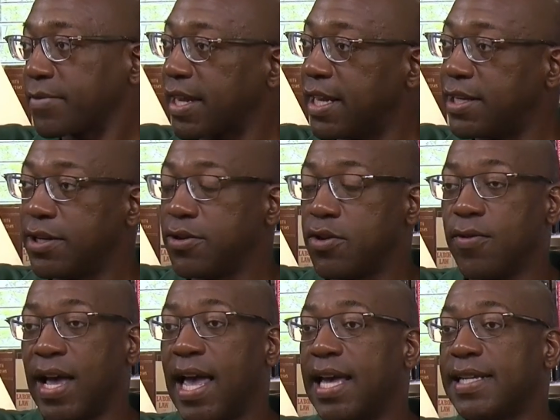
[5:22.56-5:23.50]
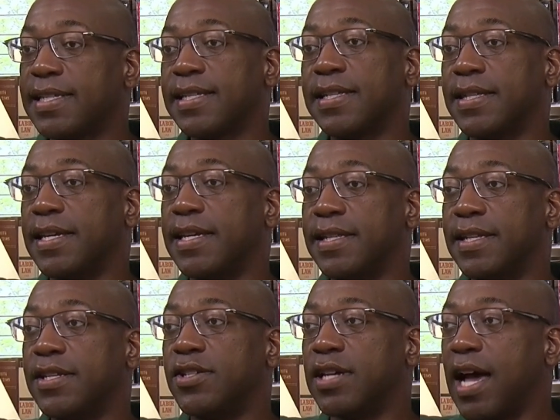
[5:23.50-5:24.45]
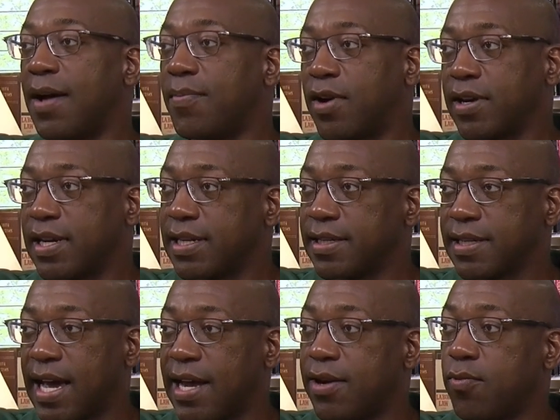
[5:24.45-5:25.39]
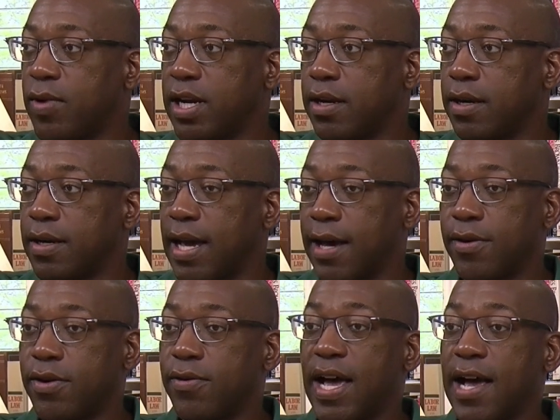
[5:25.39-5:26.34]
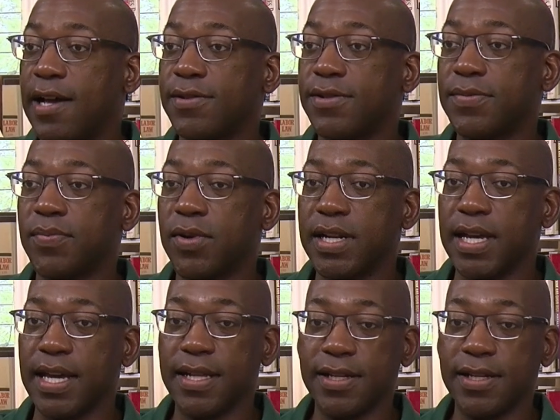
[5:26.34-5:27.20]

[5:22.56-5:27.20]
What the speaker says: in the US, the job market is kind of weird. I don't know how else to put it.